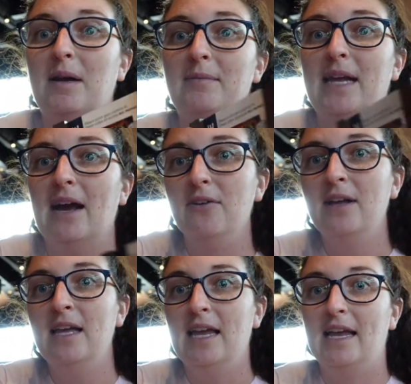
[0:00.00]
up now
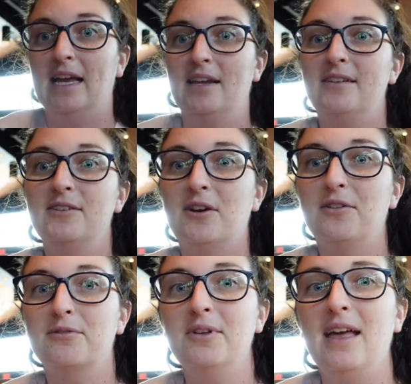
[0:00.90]
and go
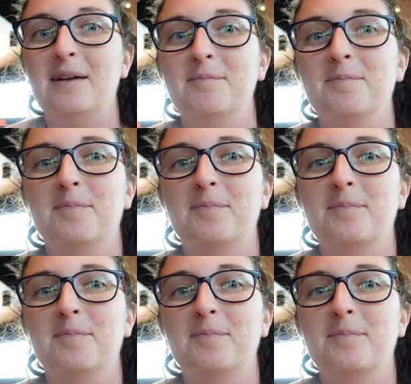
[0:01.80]
through them.